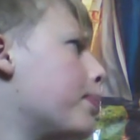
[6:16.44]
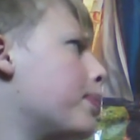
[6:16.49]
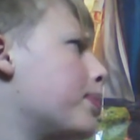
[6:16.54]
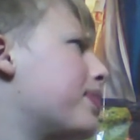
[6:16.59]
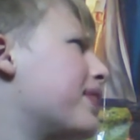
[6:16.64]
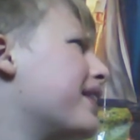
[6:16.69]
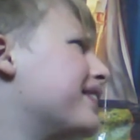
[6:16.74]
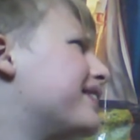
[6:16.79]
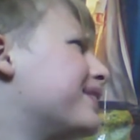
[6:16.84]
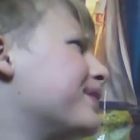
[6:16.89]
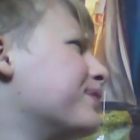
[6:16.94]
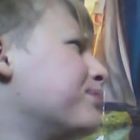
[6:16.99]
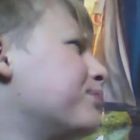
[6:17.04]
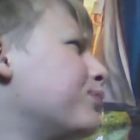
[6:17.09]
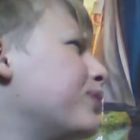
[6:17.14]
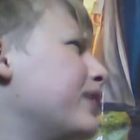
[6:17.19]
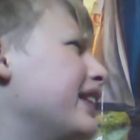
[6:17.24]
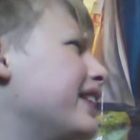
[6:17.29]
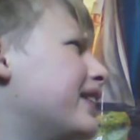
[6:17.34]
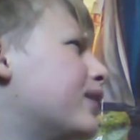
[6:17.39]
There's
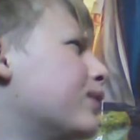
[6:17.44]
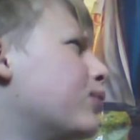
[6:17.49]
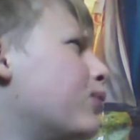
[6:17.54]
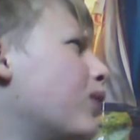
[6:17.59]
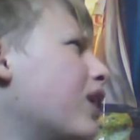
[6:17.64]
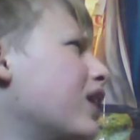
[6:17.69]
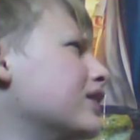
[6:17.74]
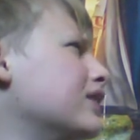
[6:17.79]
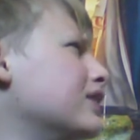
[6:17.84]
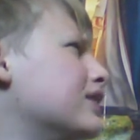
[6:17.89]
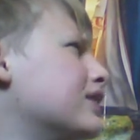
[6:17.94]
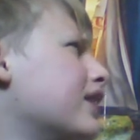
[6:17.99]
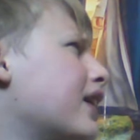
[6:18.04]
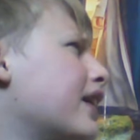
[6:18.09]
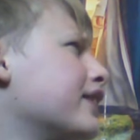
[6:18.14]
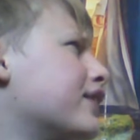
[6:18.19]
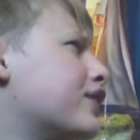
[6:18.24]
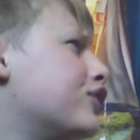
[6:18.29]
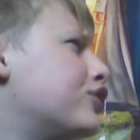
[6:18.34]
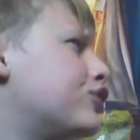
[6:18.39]
some weaker ones
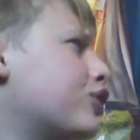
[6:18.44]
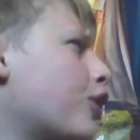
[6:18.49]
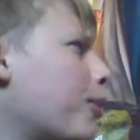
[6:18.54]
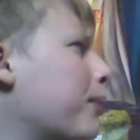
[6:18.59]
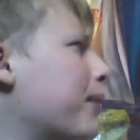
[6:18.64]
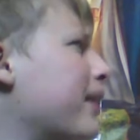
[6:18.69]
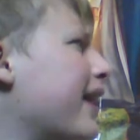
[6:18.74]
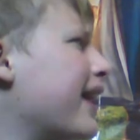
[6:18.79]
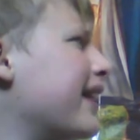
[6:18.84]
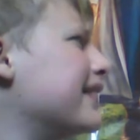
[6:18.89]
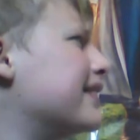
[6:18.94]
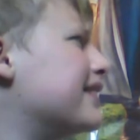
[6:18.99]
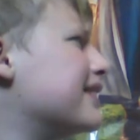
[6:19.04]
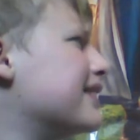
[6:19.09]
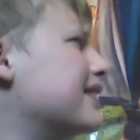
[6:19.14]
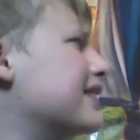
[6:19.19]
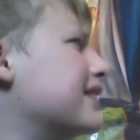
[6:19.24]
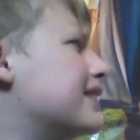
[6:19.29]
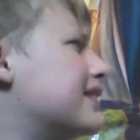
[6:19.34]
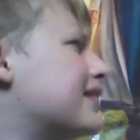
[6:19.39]
like the
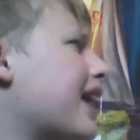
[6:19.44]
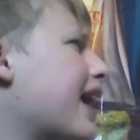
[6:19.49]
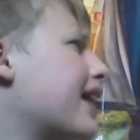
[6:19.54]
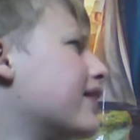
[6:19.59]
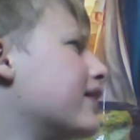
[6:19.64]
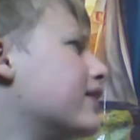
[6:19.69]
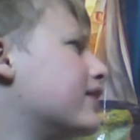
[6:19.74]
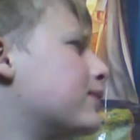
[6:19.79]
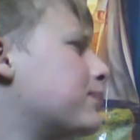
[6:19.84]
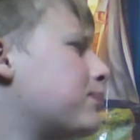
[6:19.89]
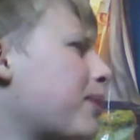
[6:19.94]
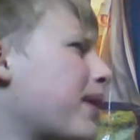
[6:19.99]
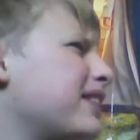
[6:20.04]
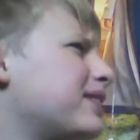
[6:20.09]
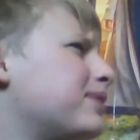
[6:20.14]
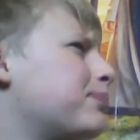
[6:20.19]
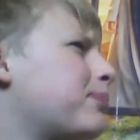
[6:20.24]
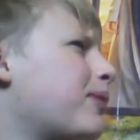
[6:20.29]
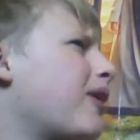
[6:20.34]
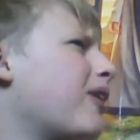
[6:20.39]
Dominators and the
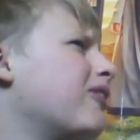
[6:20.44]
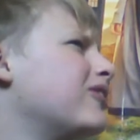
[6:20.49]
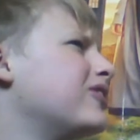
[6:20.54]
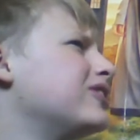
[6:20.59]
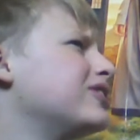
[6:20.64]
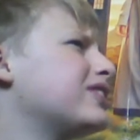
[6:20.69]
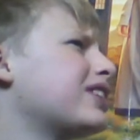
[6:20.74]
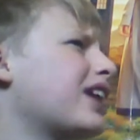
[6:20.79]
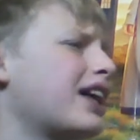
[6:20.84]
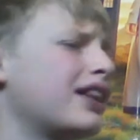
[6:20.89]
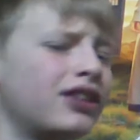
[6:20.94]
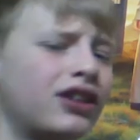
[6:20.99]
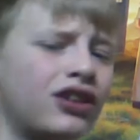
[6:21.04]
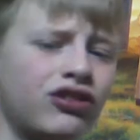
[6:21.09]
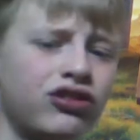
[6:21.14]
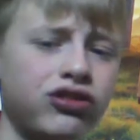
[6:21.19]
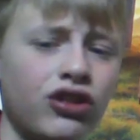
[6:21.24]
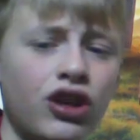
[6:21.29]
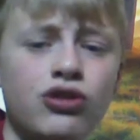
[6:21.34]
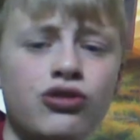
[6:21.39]
Space Pirates and the
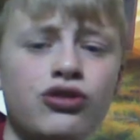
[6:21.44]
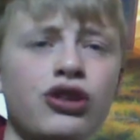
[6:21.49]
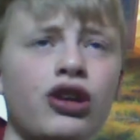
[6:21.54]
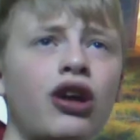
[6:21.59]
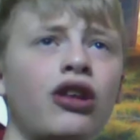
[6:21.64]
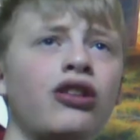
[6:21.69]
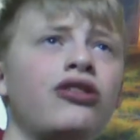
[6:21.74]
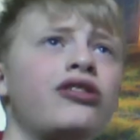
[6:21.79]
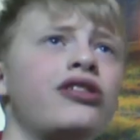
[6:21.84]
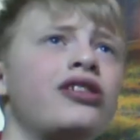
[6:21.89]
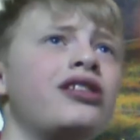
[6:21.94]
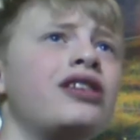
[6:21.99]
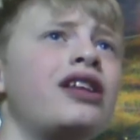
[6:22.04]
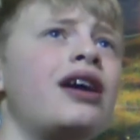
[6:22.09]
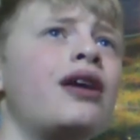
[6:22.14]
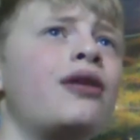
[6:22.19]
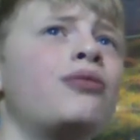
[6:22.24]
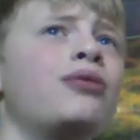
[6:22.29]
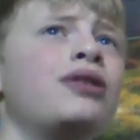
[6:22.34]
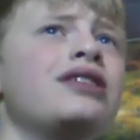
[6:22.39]
Crotons in
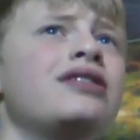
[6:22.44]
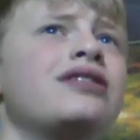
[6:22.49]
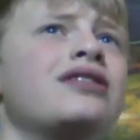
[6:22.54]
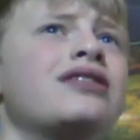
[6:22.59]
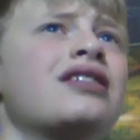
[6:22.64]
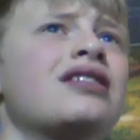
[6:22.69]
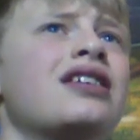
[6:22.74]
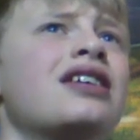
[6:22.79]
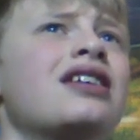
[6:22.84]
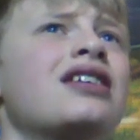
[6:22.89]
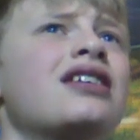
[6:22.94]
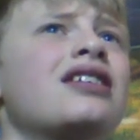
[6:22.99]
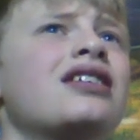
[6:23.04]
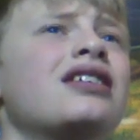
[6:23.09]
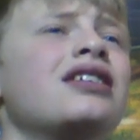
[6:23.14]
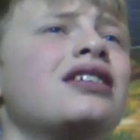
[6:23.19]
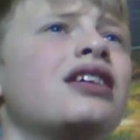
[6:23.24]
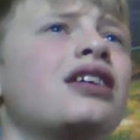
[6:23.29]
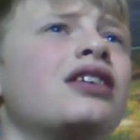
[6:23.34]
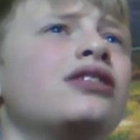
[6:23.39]
there, which,
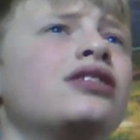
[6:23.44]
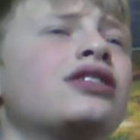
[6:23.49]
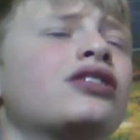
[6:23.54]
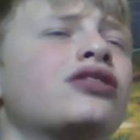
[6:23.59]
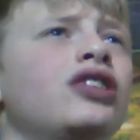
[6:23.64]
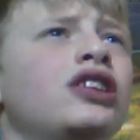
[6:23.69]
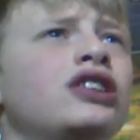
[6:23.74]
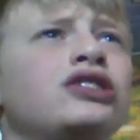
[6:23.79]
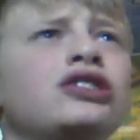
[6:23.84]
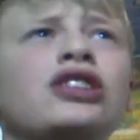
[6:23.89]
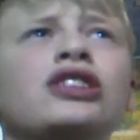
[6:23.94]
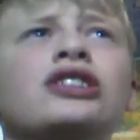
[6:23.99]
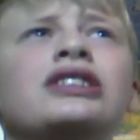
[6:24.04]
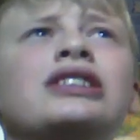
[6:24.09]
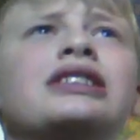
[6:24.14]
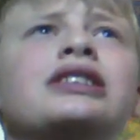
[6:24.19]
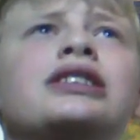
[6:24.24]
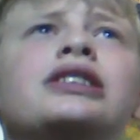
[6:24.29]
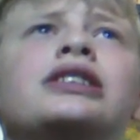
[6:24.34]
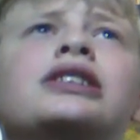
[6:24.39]
you know, the Crotons
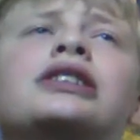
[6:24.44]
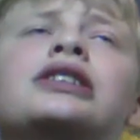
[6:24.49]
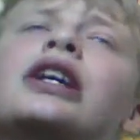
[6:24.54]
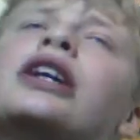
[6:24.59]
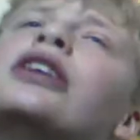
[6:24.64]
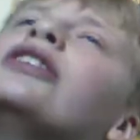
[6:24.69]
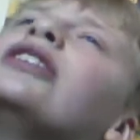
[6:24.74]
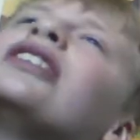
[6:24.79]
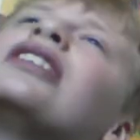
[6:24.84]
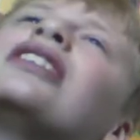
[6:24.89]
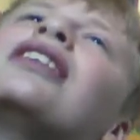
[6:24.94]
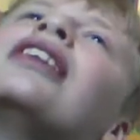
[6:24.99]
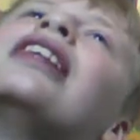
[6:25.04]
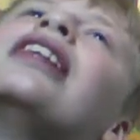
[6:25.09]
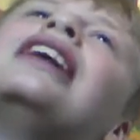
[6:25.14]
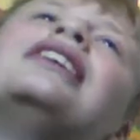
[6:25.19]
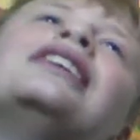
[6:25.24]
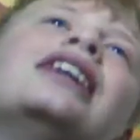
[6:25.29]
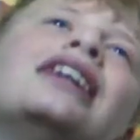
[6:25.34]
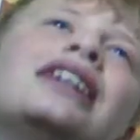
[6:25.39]
isn't... No,
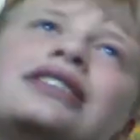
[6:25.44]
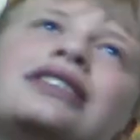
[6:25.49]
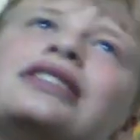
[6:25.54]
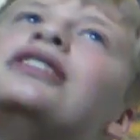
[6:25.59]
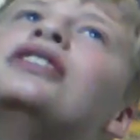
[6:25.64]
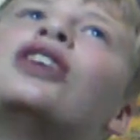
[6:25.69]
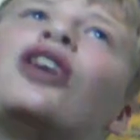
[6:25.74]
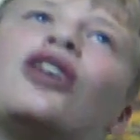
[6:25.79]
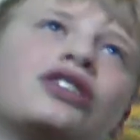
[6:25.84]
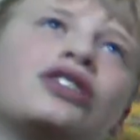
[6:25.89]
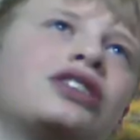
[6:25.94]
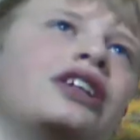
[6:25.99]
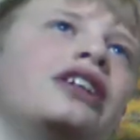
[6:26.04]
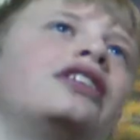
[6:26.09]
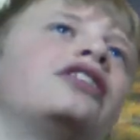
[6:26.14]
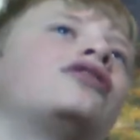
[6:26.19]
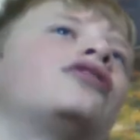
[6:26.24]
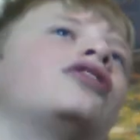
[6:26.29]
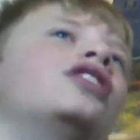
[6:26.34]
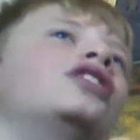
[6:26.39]
let's not say
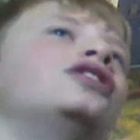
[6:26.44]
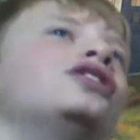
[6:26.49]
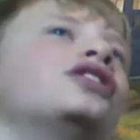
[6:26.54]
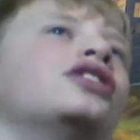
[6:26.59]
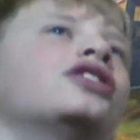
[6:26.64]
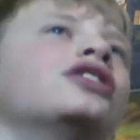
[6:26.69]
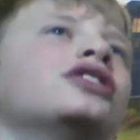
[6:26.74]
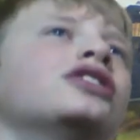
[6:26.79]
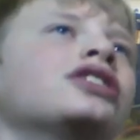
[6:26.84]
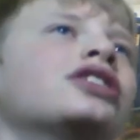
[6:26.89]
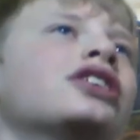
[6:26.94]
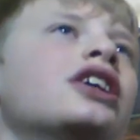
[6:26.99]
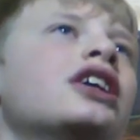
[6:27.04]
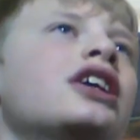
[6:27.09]
the Crotons.